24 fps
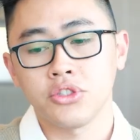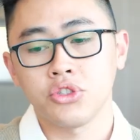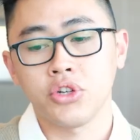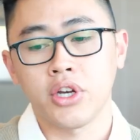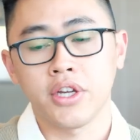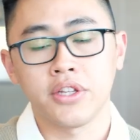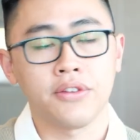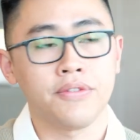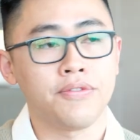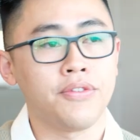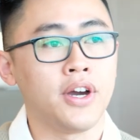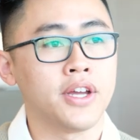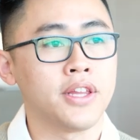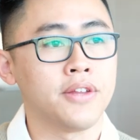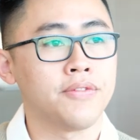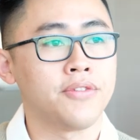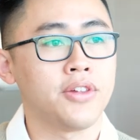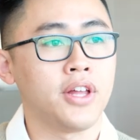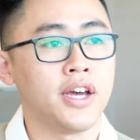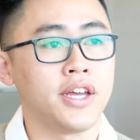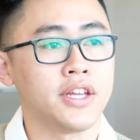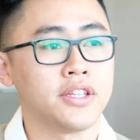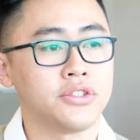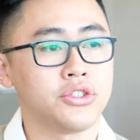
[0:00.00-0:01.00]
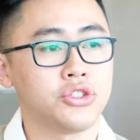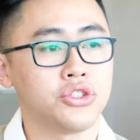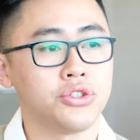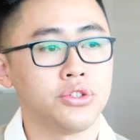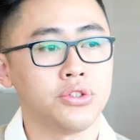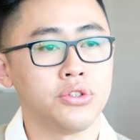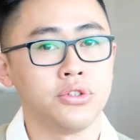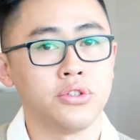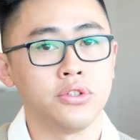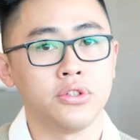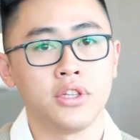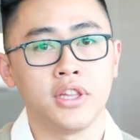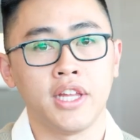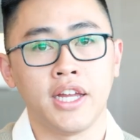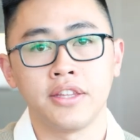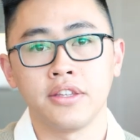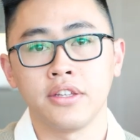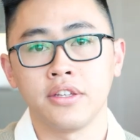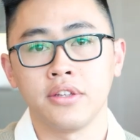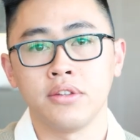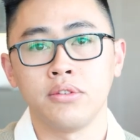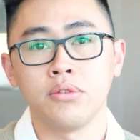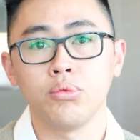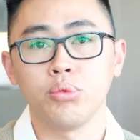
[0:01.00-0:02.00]
trying to find a flight to
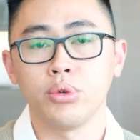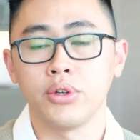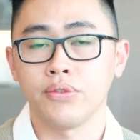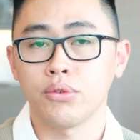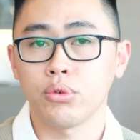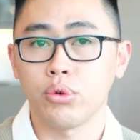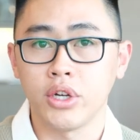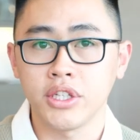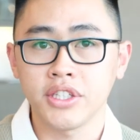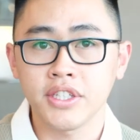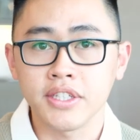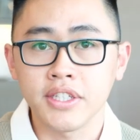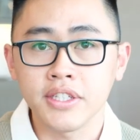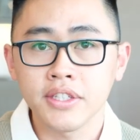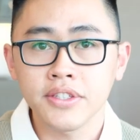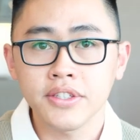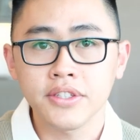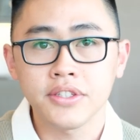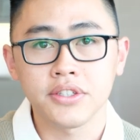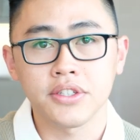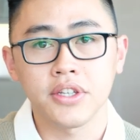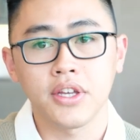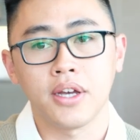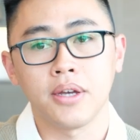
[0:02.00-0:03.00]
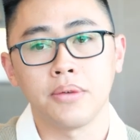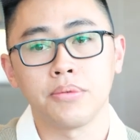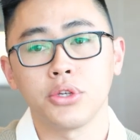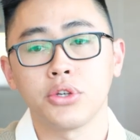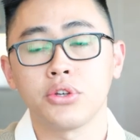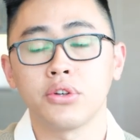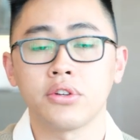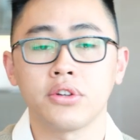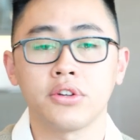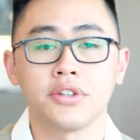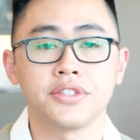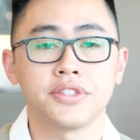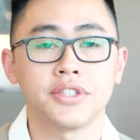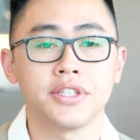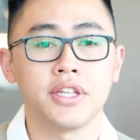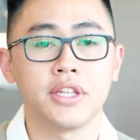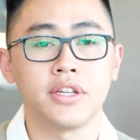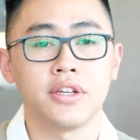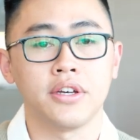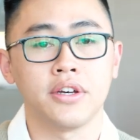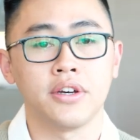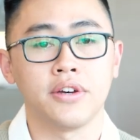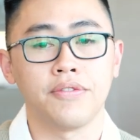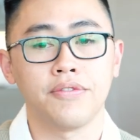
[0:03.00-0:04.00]
London with Qantas, uh, you could
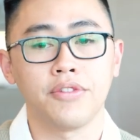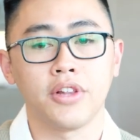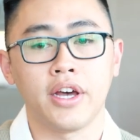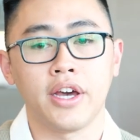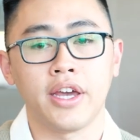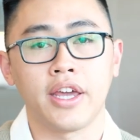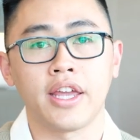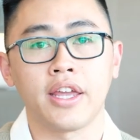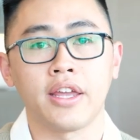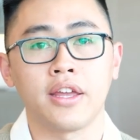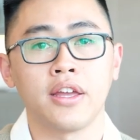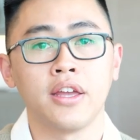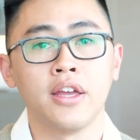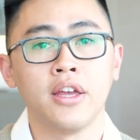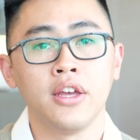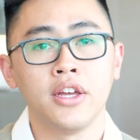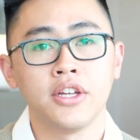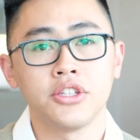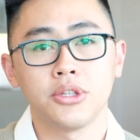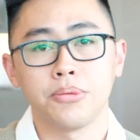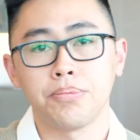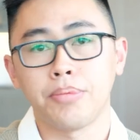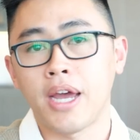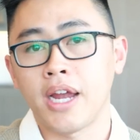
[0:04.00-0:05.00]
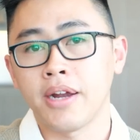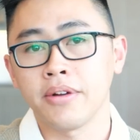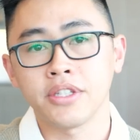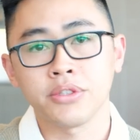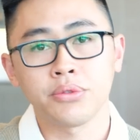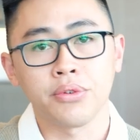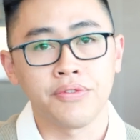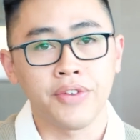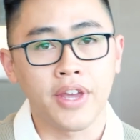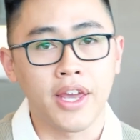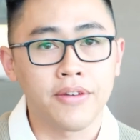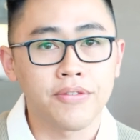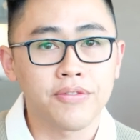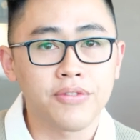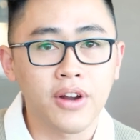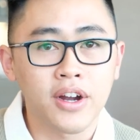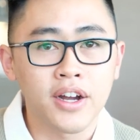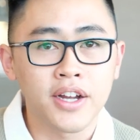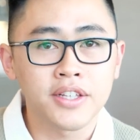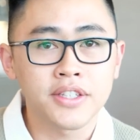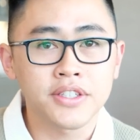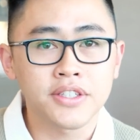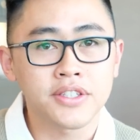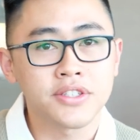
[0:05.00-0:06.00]
consider flying to Paris with Air
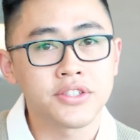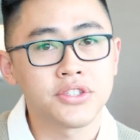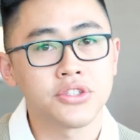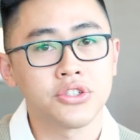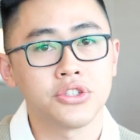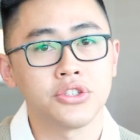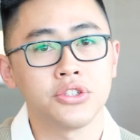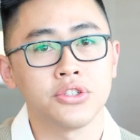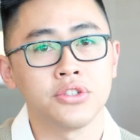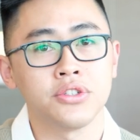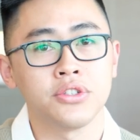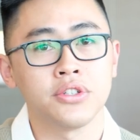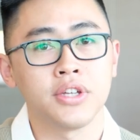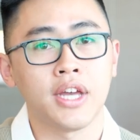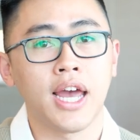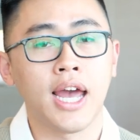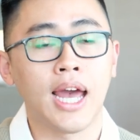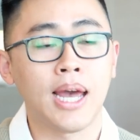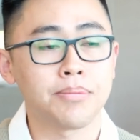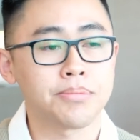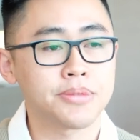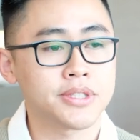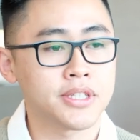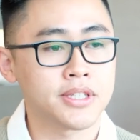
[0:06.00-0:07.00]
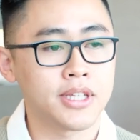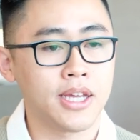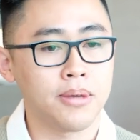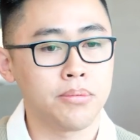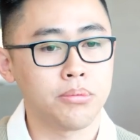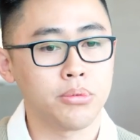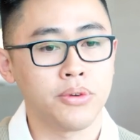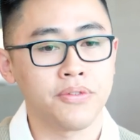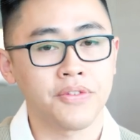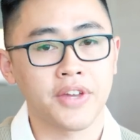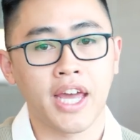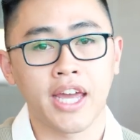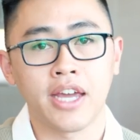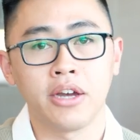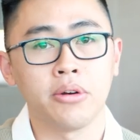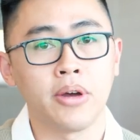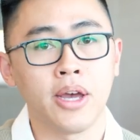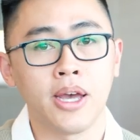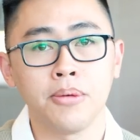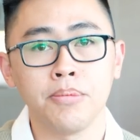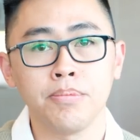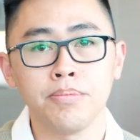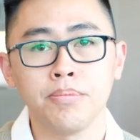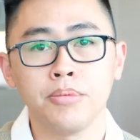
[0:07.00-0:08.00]
France, to Amsterdam with
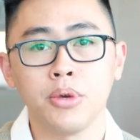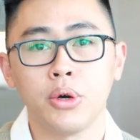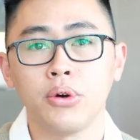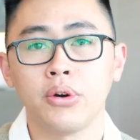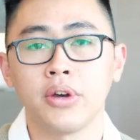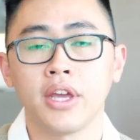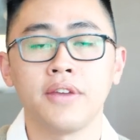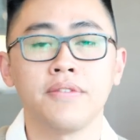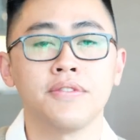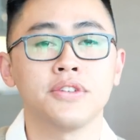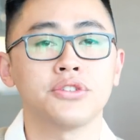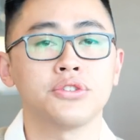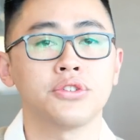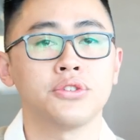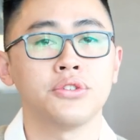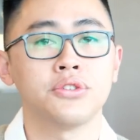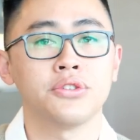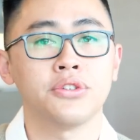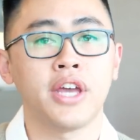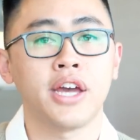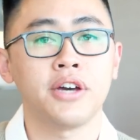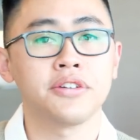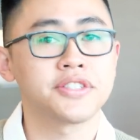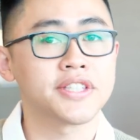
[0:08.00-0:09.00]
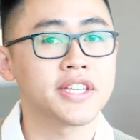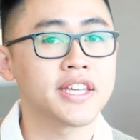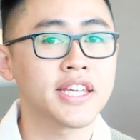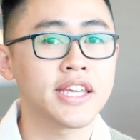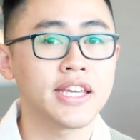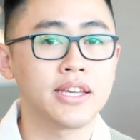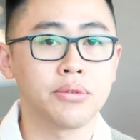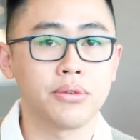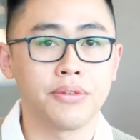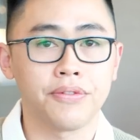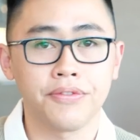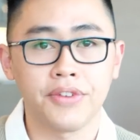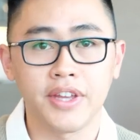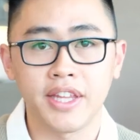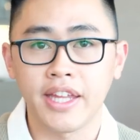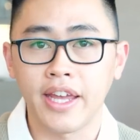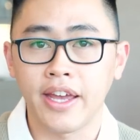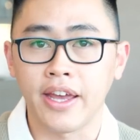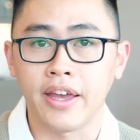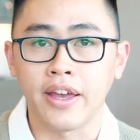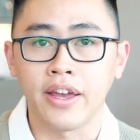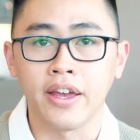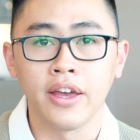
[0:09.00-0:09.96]
KLM, or even to Helsinki with Finnair.